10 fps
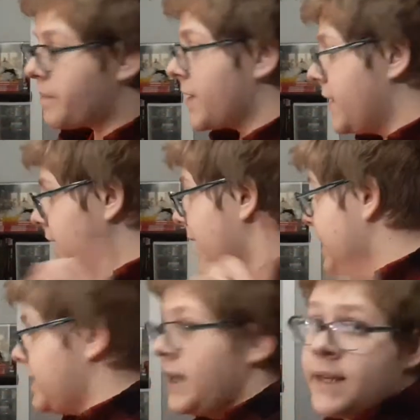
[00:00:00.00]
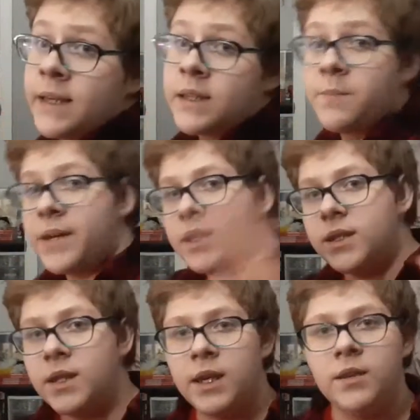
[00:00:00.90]
And then the last thing is the
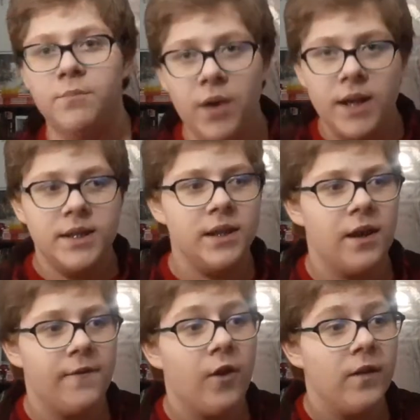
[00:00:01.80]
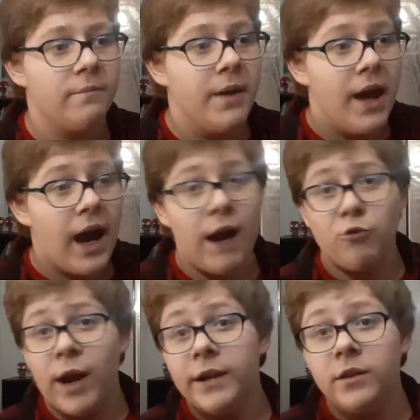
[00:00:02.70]
biggest thing, the broadest thing out of all of them. I
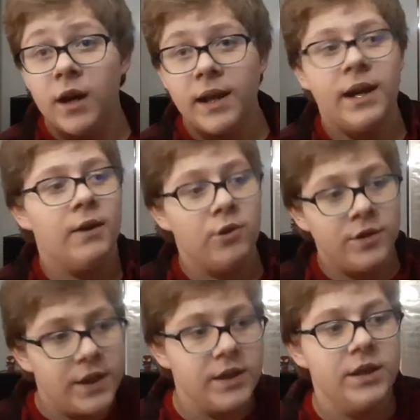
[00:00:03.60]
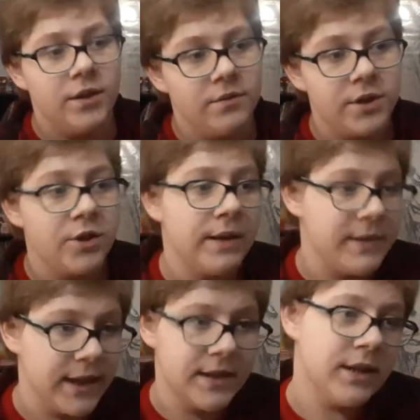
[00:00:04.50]
write a lot. I wrote this,
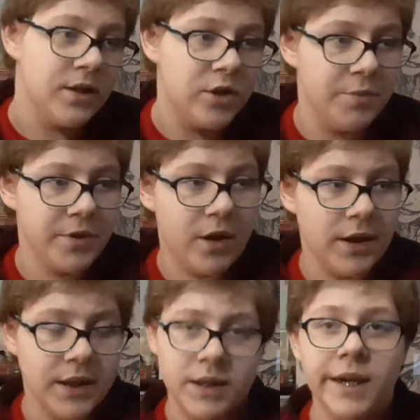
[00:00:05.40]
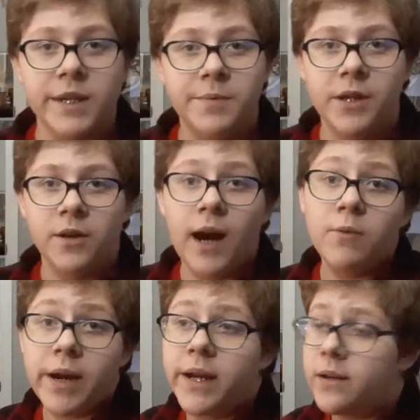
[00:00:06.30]
script that's not super long in this case, but I
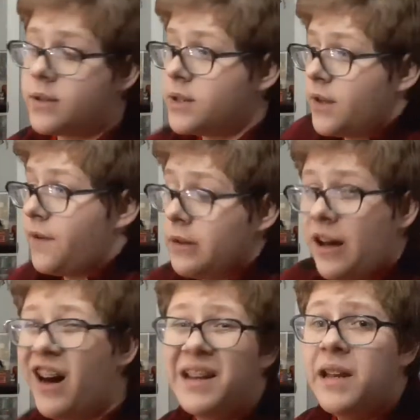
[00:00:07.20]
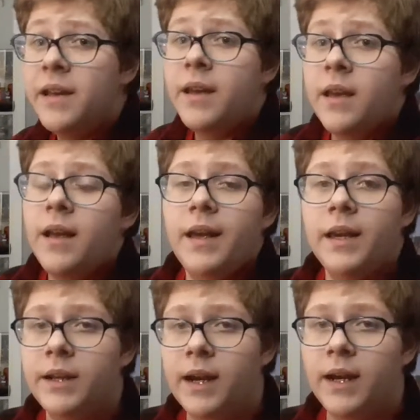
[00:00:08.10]
write stuff a lot,
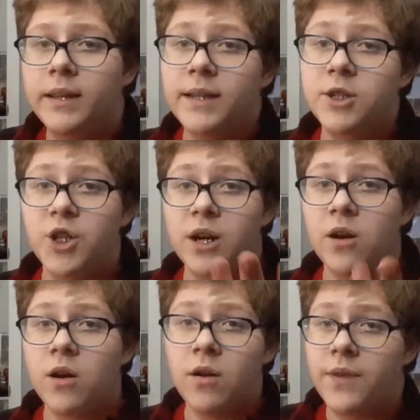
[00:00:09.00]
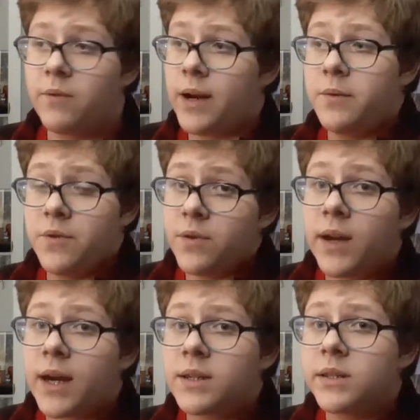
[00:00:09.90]
and I'd like to share that writing with you
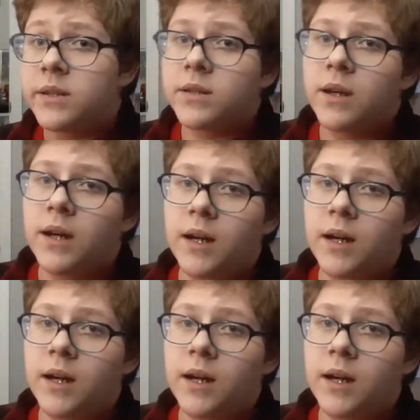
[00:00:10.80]
guys.